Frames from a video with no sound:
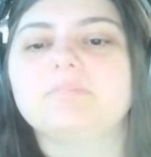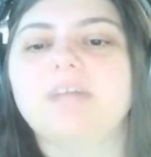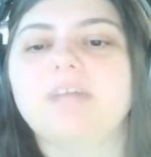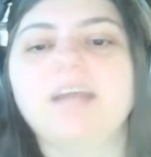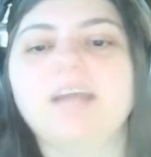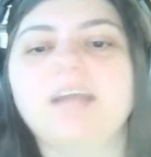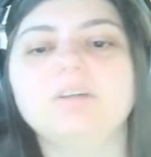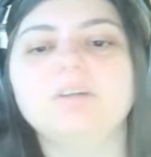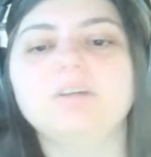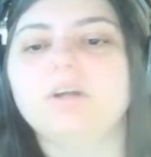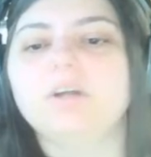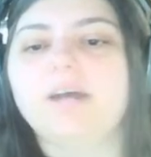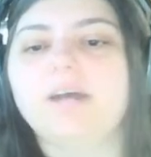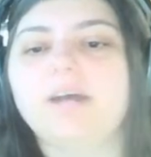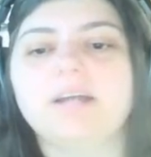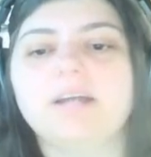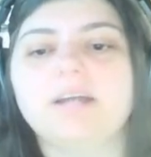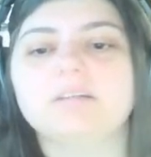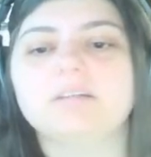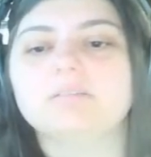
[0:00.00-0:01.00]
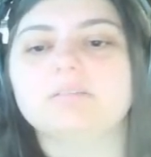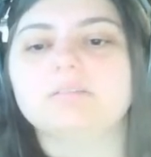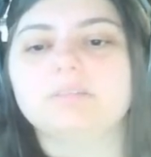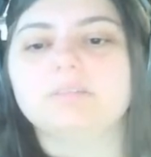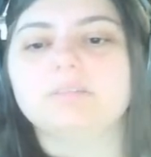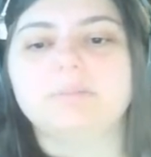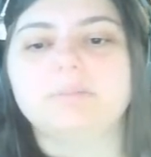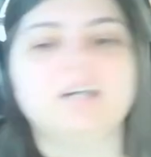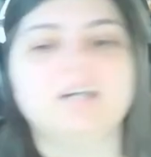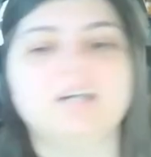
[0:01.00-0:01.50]
don't know how to
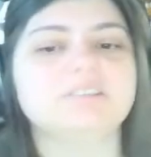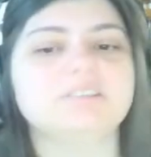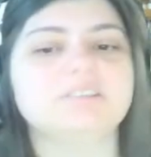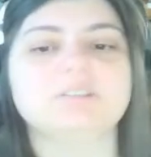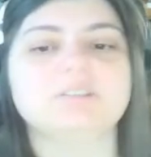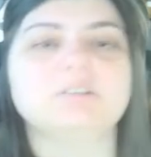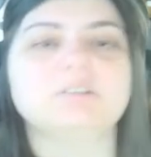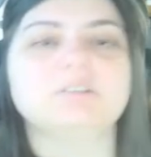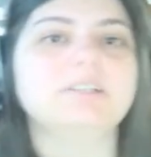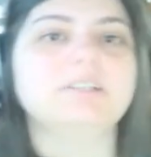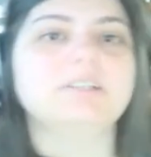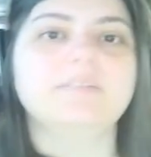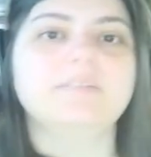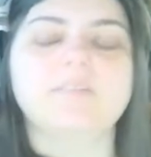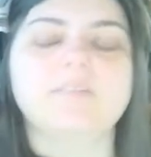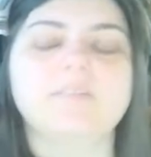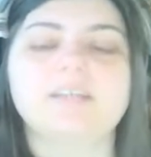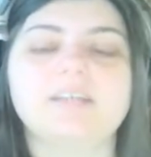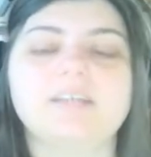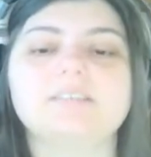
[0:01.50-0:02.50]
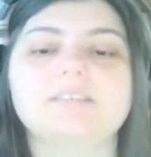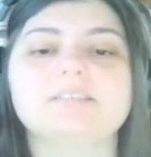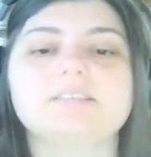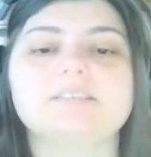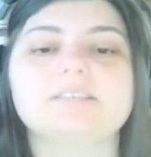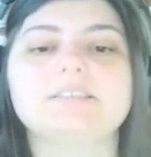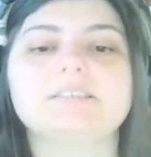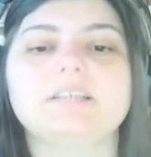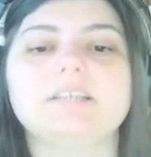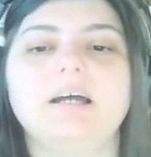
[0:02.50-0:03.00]
repository
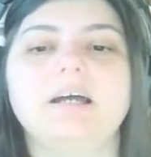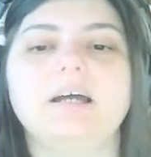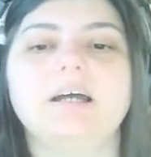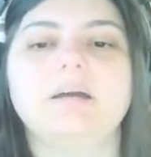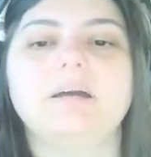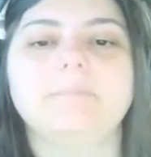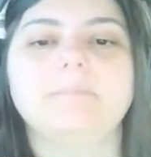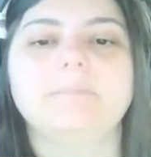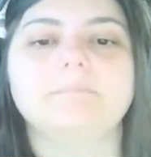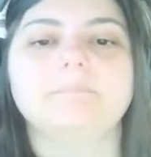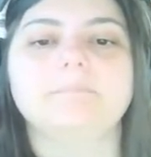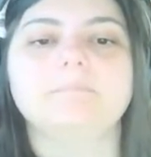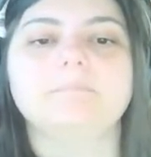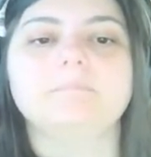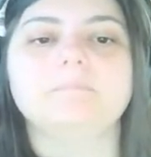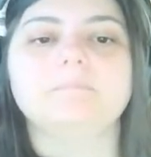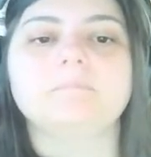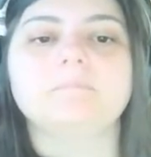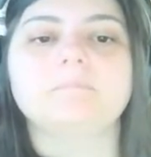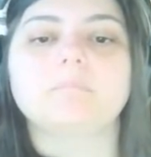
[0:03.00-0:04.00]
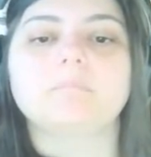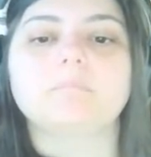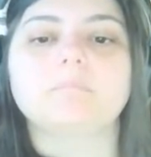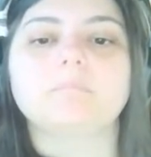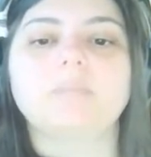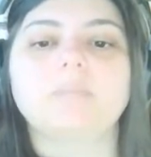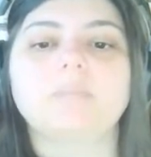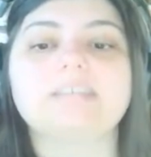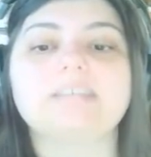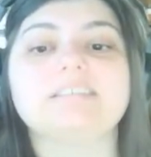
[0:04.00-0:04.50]
things.
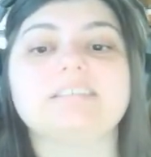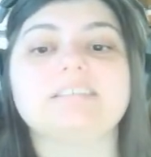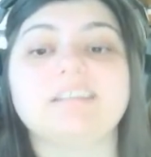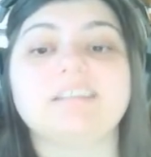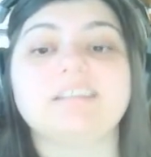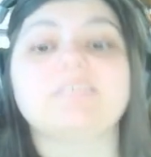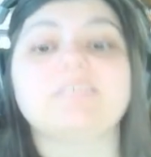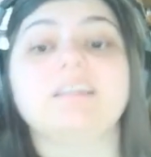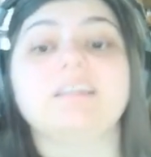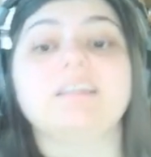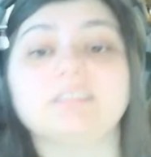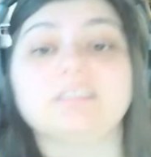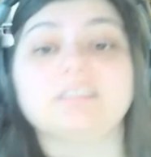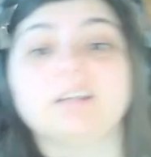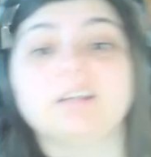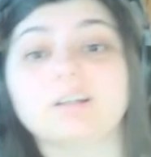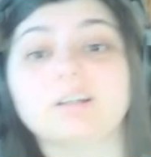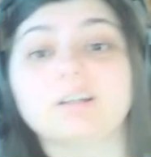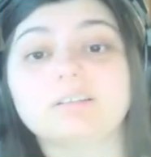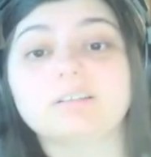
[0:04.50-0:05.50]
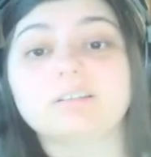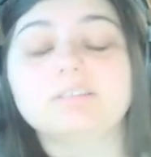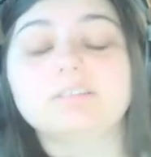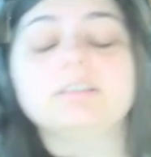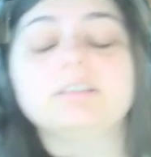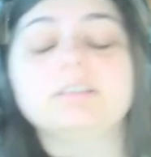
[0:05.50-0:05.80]
That's another thing to learn.